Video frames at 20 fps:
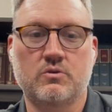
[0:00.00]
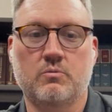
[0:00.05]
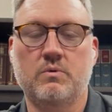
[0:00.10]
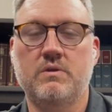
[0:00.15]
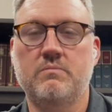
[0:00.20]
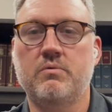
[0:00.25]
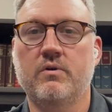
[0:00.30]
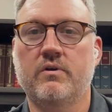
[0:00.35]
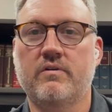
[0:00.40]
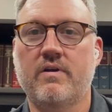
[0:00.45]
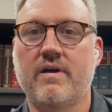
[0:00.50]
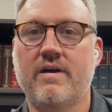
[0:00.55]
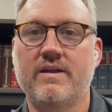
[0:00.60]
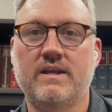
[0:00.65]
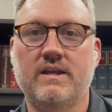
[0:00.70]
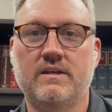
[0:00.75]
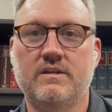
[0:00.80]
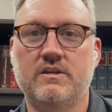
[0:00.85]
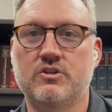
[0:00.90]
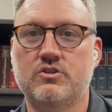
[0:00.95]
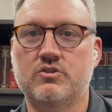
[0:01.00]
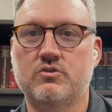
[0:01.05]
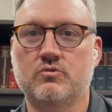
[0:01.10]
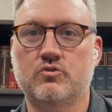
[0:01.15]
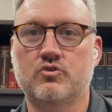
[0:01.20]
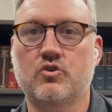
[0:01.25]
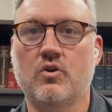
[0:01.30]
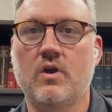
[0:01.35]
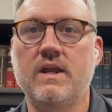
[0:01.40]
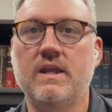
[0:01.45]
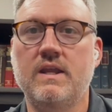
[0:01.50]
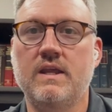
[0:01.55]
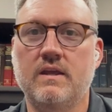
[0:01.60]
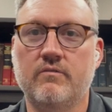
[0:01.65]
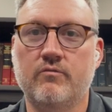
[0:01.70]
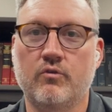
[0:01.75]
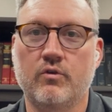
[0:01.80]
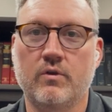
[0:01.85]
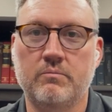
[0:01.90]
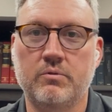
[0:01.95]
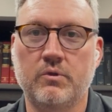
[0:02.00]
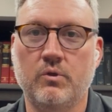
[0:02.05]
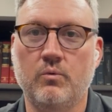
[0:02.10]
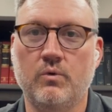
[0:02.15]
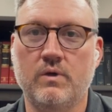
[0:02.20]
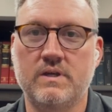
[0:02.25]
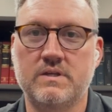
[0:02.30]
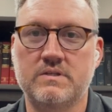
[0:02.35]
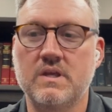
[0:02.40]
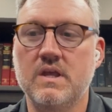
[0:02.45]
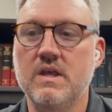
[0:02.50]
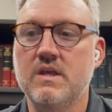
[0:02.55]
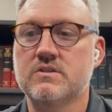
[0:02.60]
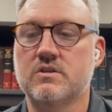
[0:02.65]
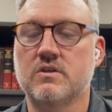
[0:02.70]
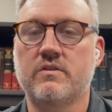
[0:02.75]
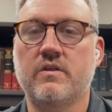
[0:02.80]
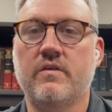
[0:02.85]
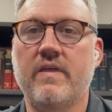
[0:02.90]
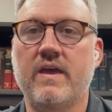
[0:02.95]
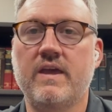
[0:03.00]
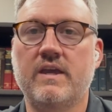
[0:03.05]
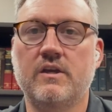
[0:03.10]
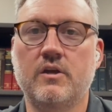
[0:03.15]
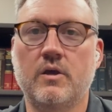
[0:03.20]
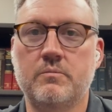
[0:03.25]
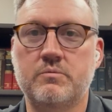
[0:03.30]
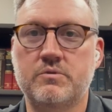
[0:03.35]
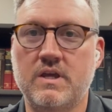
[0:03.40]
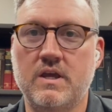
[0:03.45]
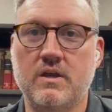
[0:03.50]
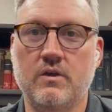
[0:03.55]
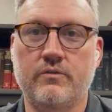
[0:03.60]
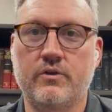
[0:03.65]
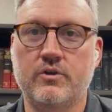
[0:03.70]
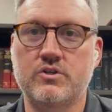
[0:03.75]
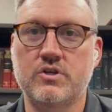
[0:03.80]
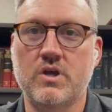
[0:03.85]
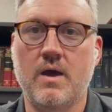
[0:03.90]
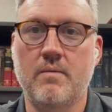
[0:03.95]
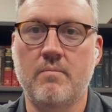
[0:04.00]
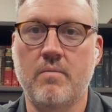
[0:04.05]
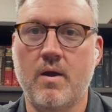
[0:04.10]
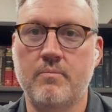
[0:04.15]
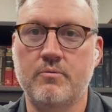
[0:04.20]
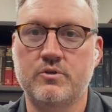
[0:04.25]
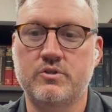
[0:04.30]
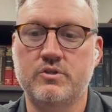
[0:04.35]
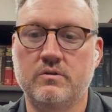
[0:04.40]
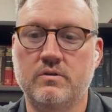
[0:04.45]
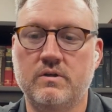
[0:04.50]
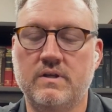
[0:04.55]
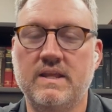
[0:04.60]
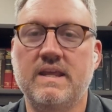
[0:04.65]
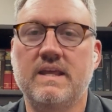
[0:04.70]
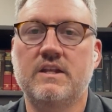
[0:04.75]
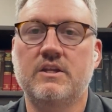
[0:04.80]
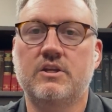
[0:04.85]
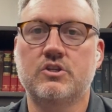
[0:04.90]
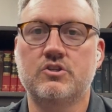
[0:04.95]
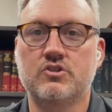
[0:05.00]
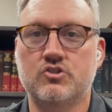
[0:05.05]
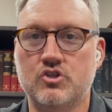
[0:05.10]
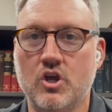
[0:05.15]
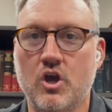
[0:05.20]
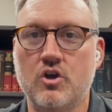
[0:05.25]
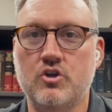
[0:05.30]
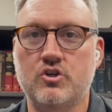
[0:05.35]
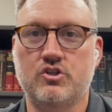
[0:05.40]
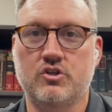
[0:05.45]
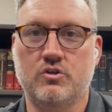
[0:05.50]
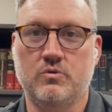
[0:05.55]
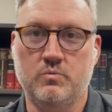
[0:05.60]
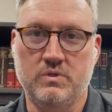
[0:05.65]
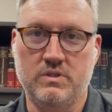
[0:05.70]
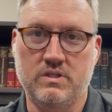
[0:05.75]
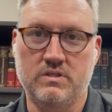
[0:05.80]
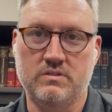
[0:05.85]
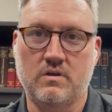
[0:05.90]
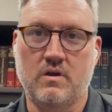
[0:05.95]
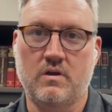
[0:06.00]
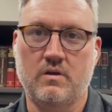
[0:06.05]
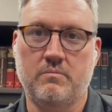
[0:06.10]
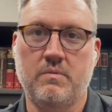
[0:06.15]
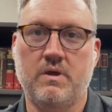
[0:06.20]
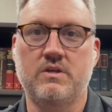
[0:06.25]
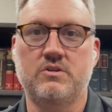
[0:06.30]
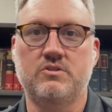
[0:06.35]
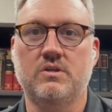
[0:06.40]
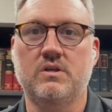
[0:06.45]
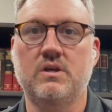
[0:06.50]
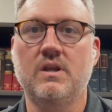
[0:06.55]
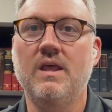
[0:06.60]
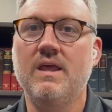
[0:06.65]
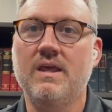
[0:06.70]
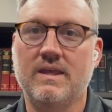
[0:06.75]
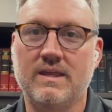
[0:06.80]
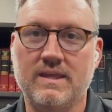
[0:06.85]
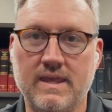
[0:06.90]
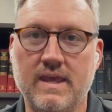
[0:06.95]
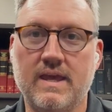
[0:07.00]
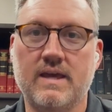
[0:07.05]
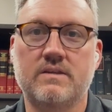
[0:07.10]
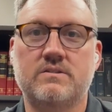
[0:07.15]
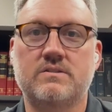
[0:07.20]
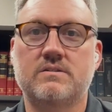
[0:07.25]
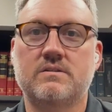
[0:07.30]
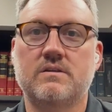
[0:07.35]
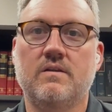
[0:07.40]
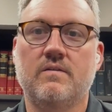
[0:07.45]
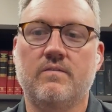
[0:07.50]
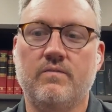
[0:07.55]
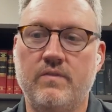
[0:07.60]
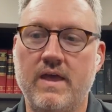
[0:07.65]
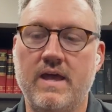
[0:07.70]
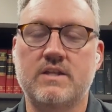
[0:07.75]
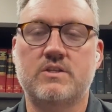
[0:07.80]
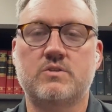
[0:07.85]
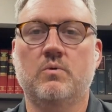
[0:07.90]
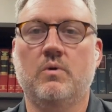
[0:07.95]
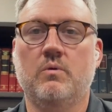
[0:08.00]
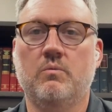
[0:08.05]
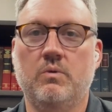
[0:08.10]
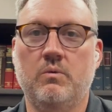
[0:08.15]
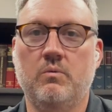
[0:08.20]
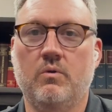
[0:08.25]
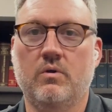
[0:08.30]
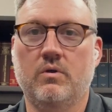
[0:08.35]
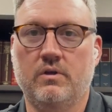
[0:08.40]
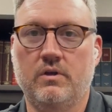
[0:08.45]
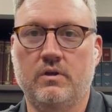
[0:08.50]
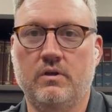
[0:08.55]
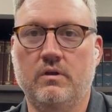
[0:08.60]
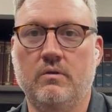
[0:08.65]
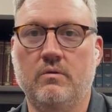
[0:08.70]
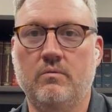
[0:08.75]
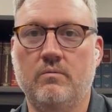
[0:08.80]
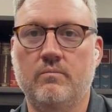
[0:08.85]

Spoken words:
Are we providing additional training for employees so that they can upscale their job opportunity in conjunction with this automation? Yes, that's what we want to do.